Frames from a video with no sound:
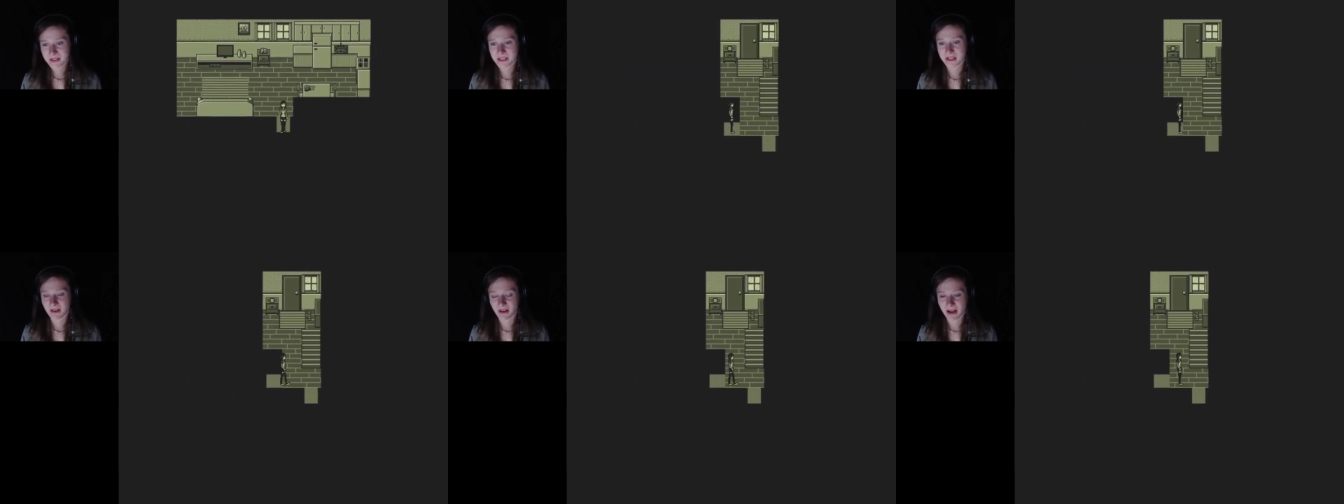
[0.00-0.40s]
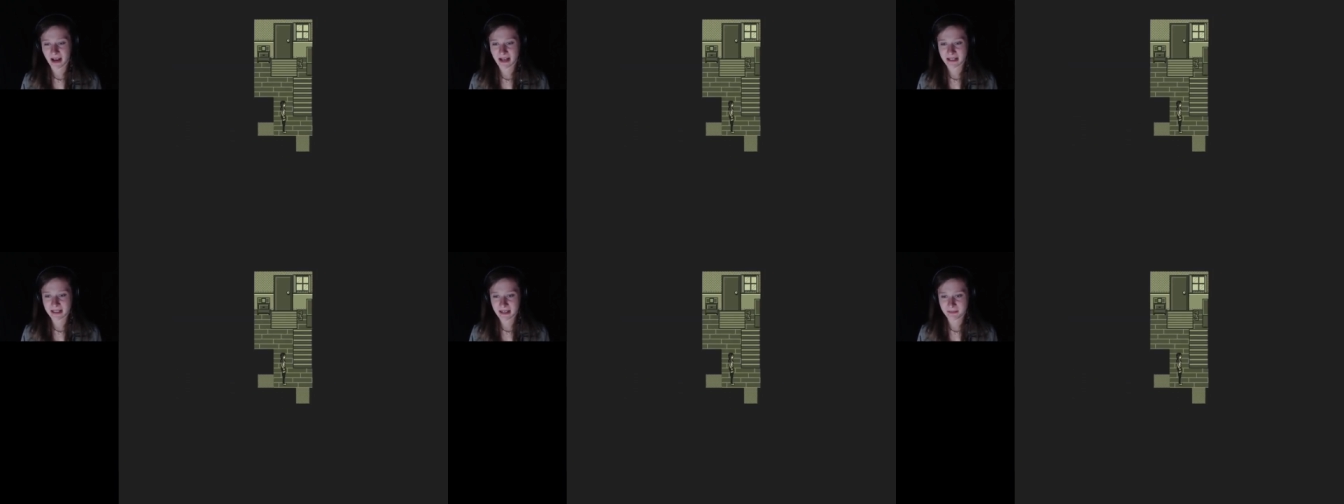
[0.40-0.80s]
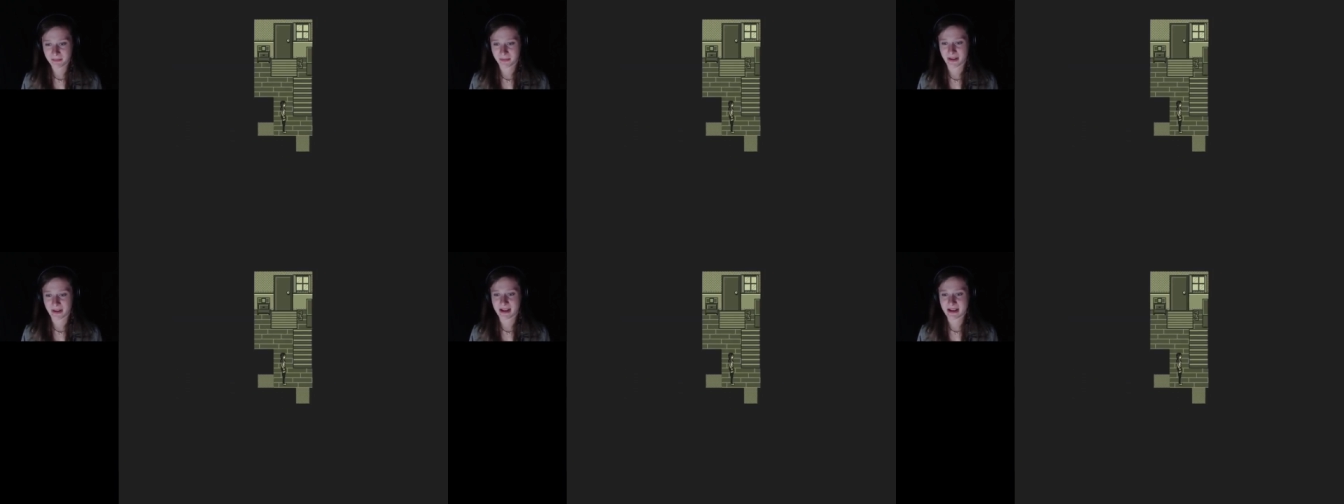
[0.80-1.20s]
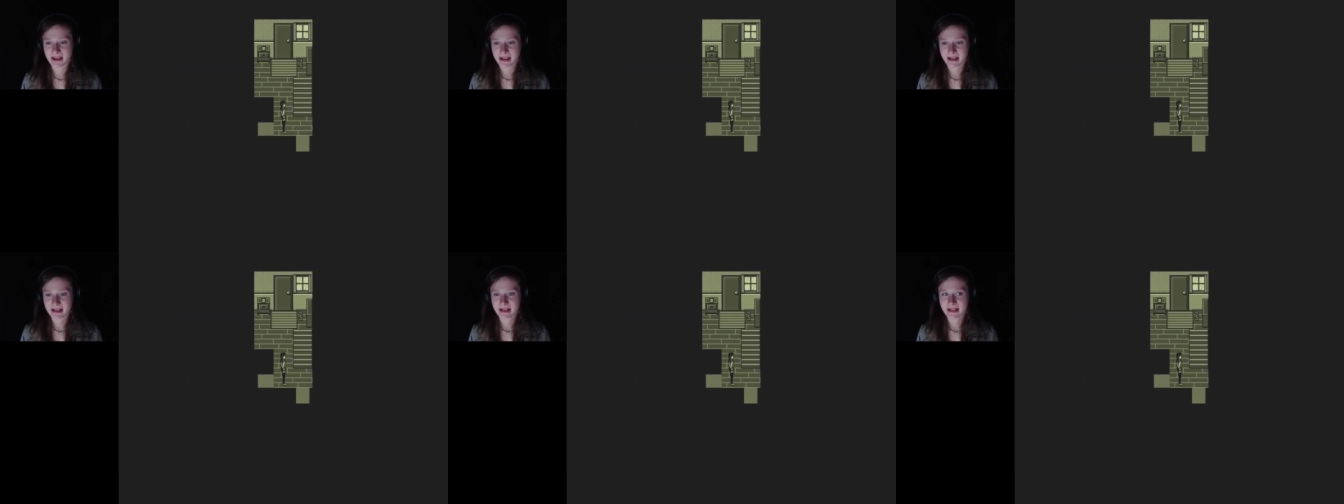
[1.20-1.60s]
So I did
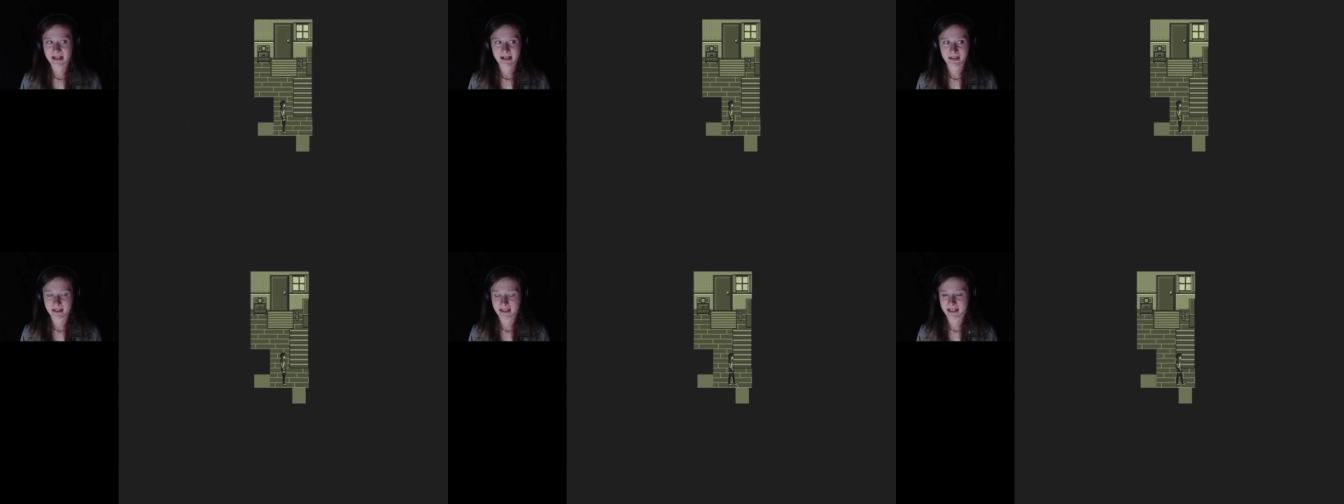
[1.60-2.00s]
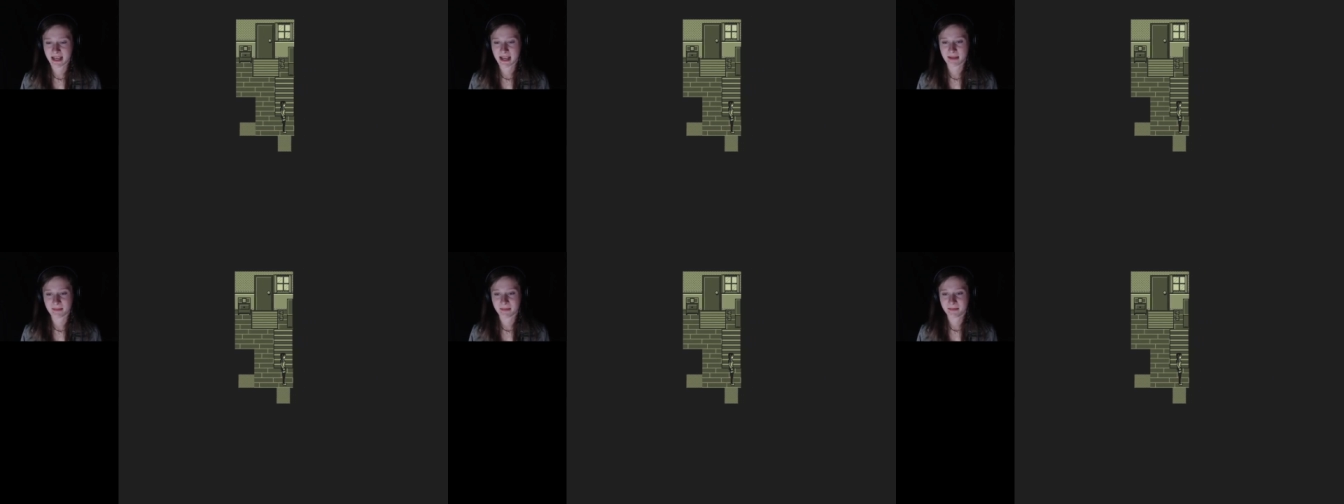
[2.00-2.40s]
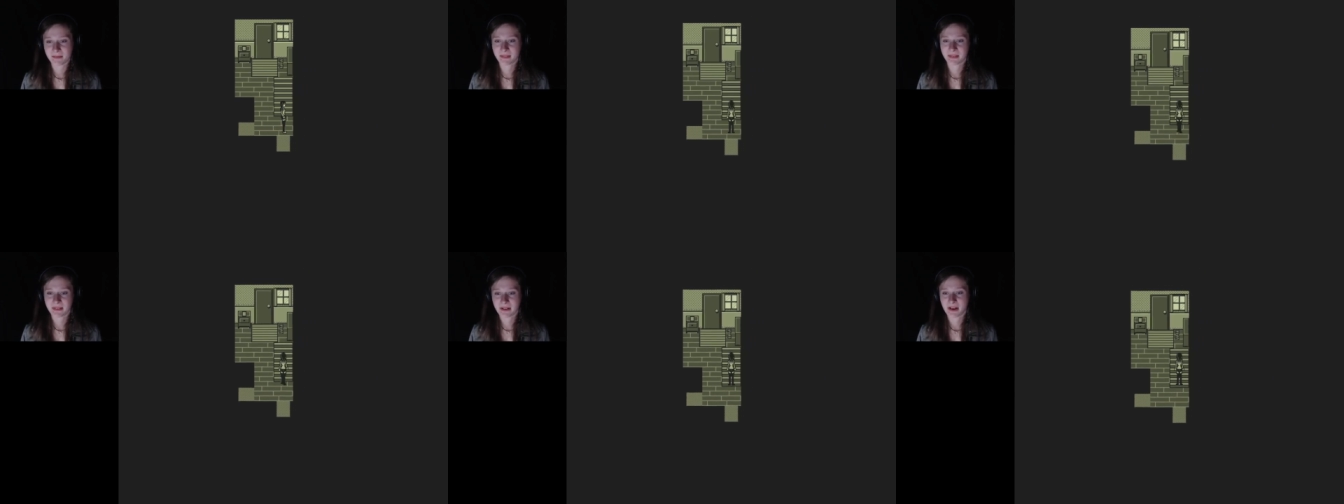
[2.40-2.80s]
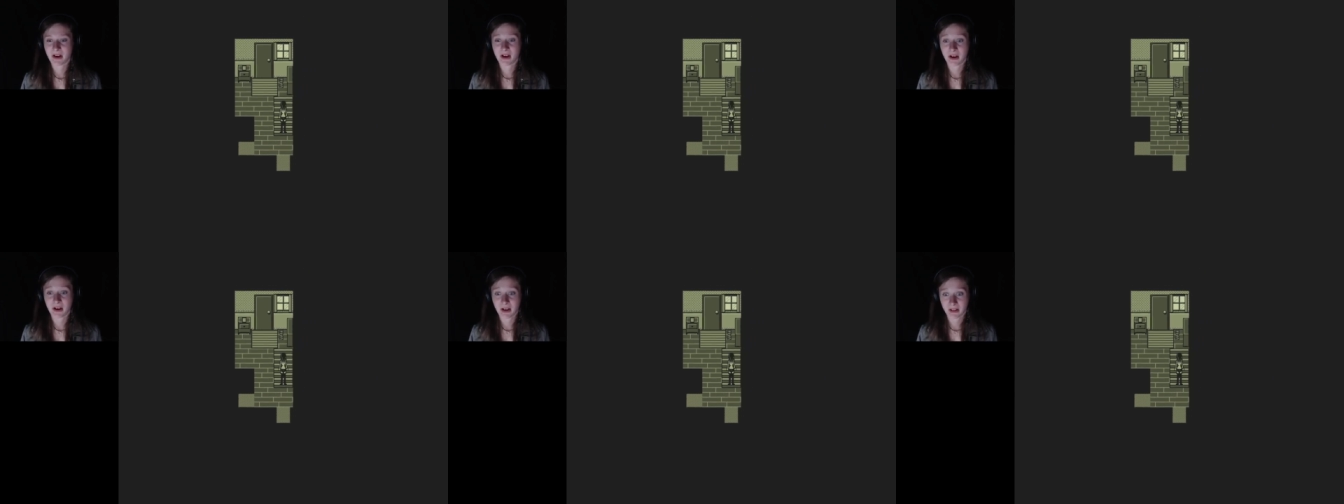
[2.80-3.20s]
play this game
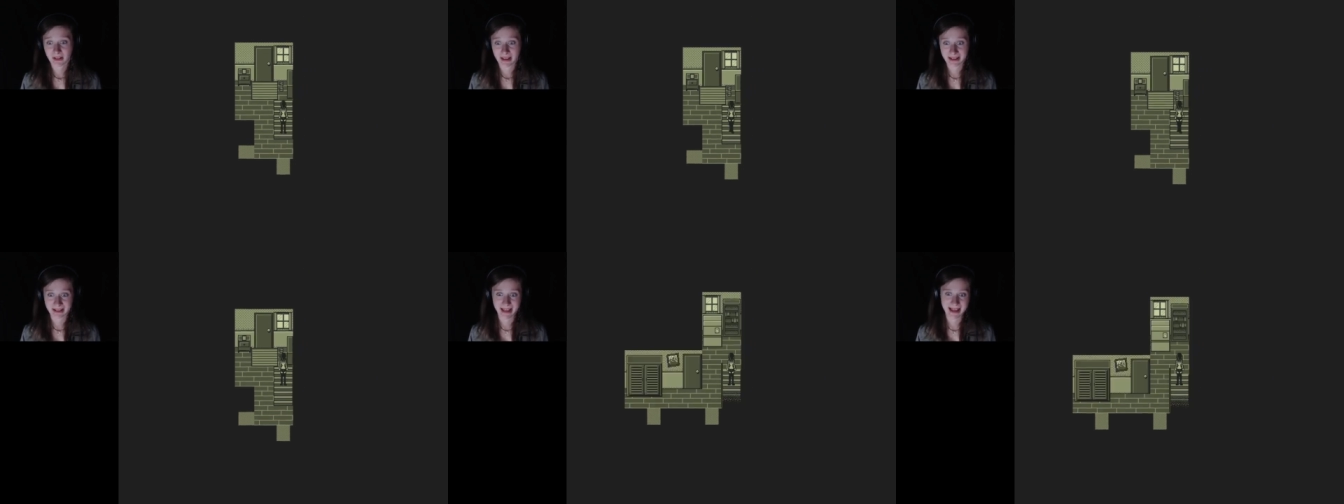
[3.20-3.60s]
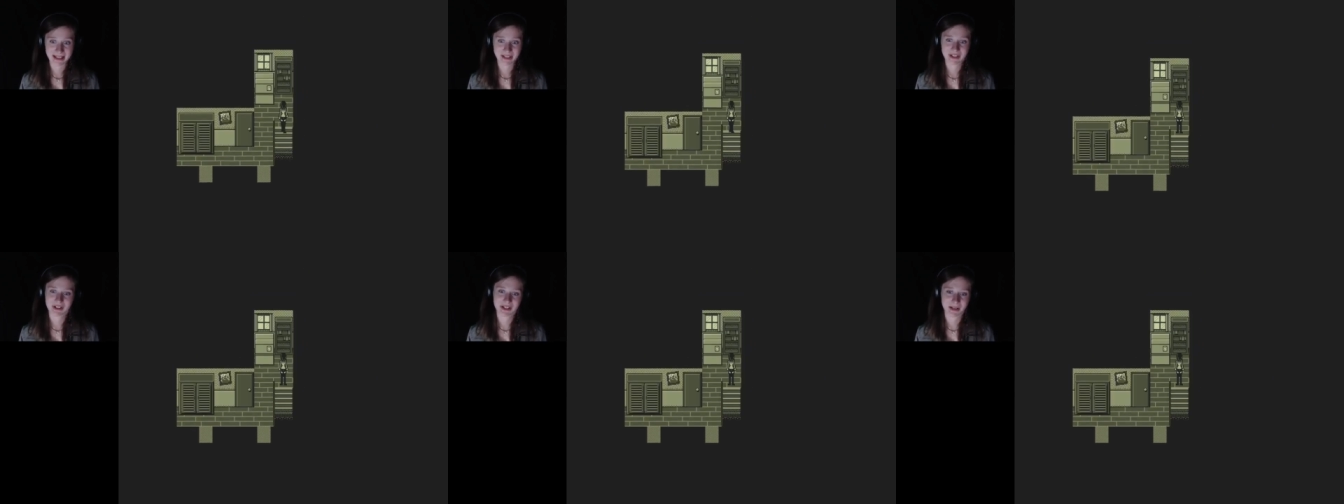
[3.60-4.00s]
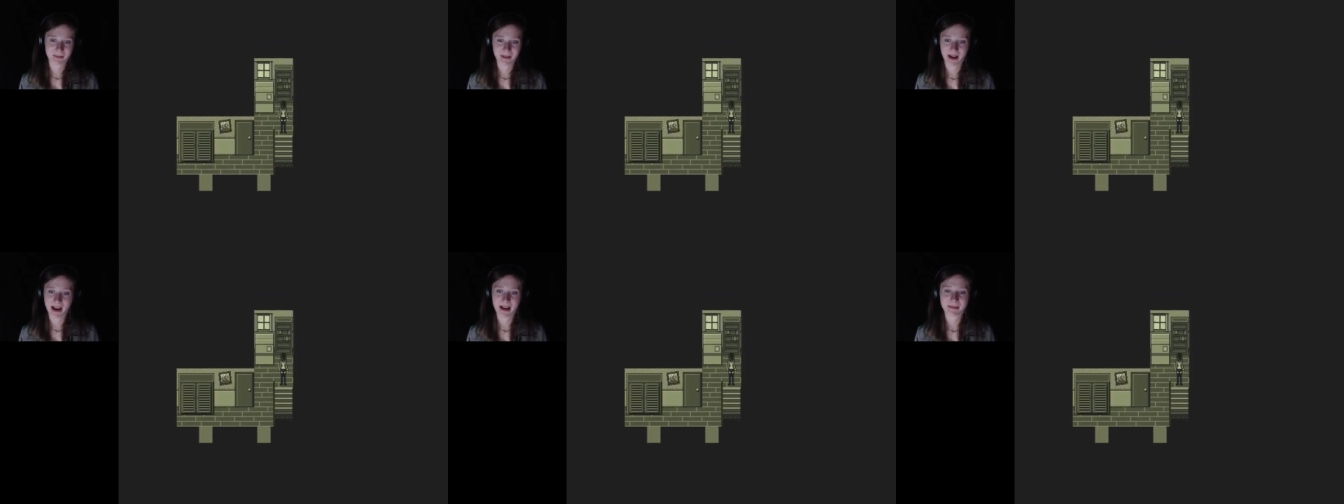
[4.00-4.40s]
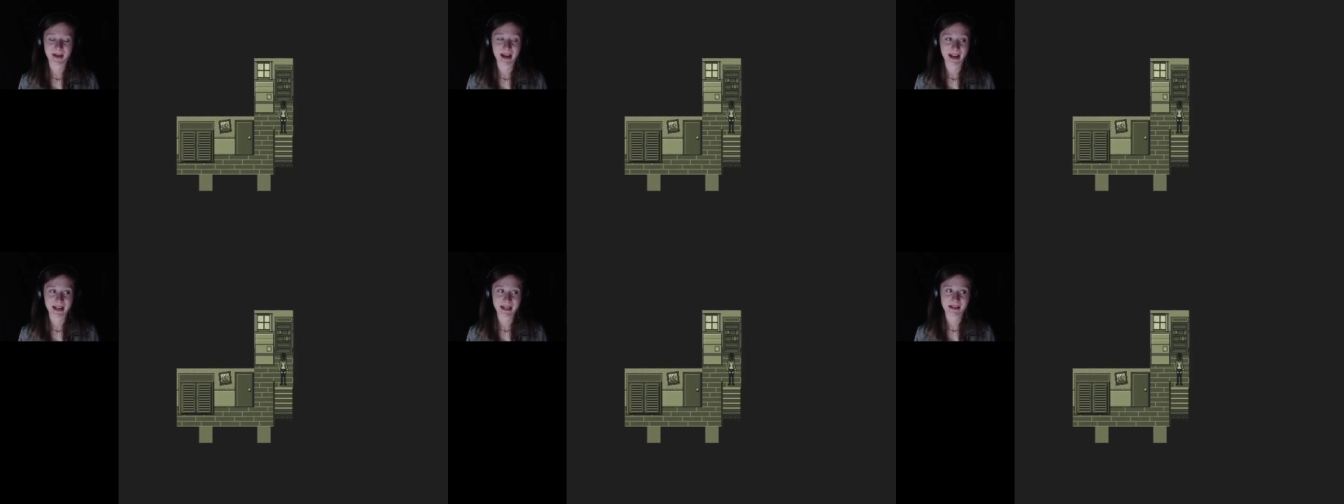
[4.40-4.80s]
like last year
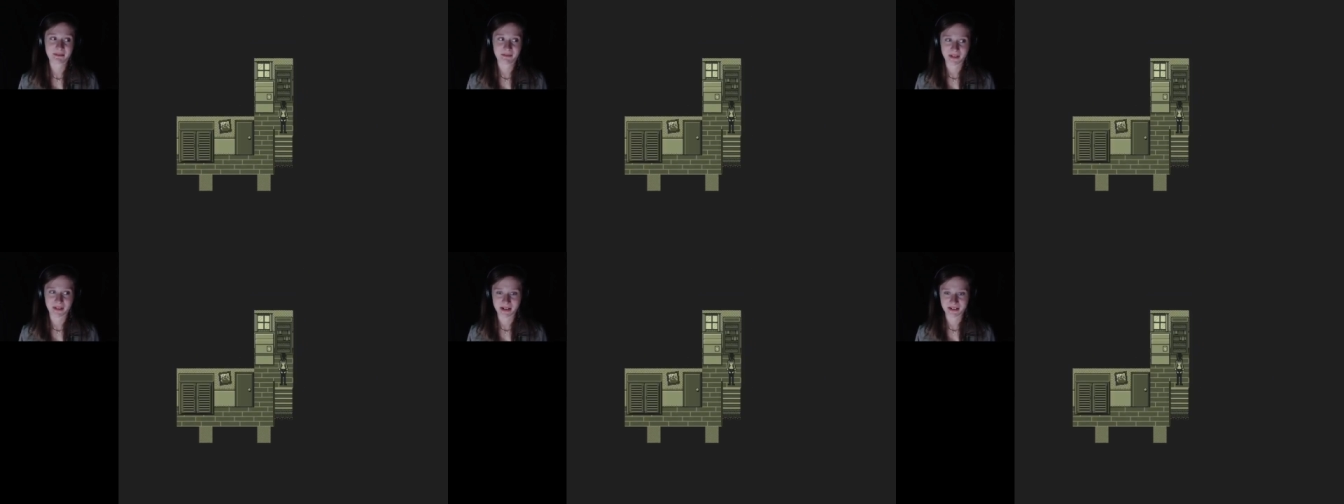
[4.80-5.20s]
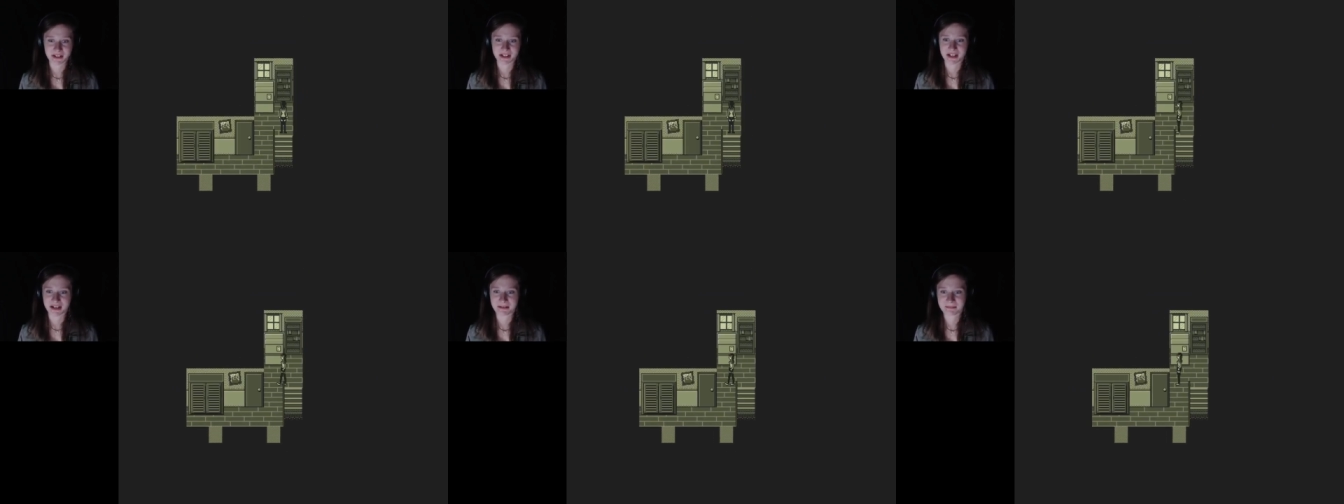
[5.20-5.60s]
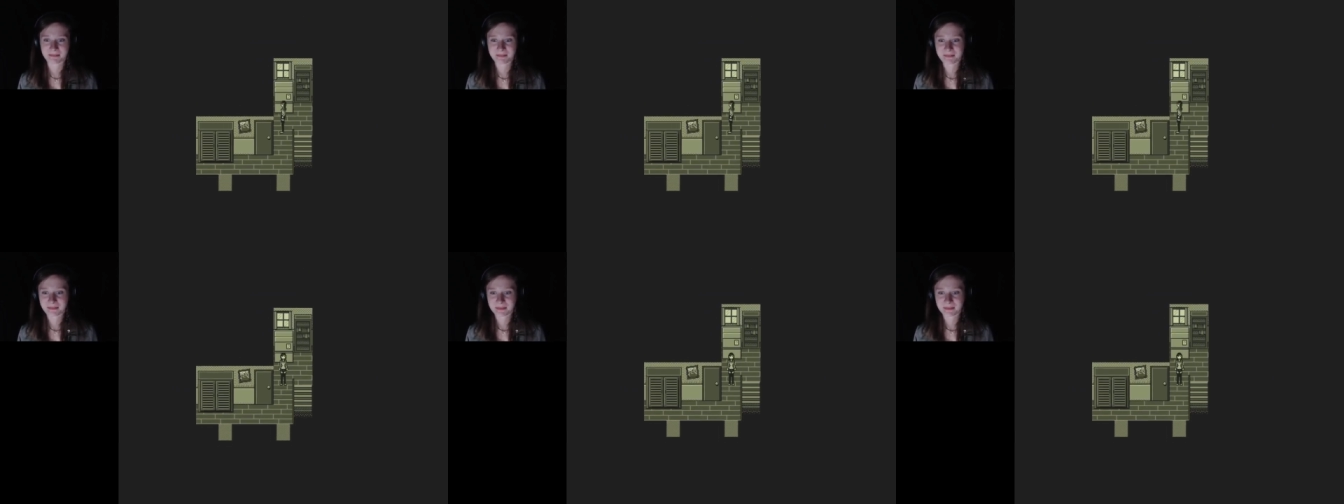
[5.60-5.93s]
sometime, and I didn't finish it